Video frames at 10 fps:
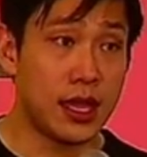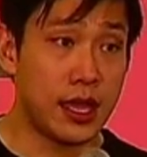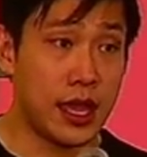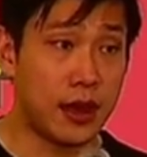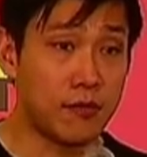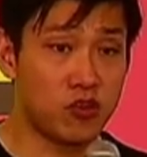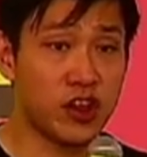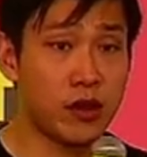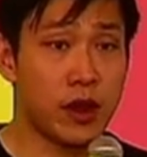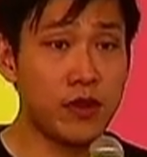and
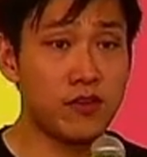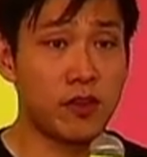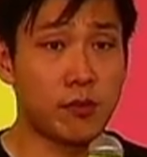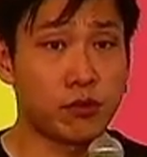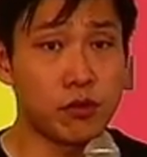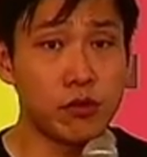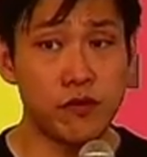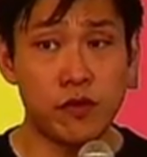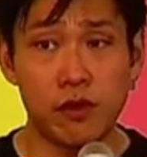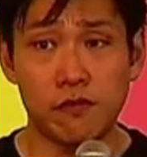generate a proof
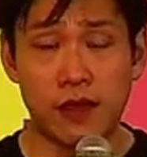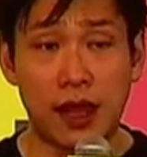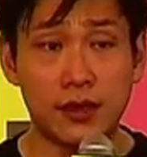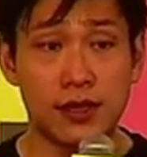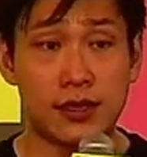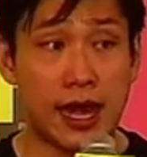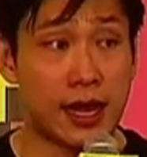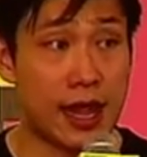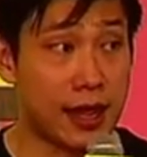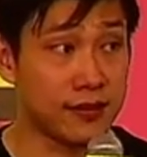of valid data
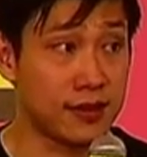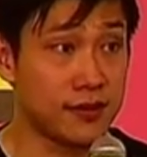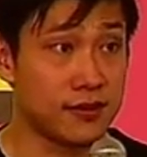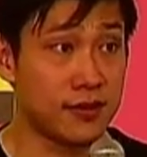access.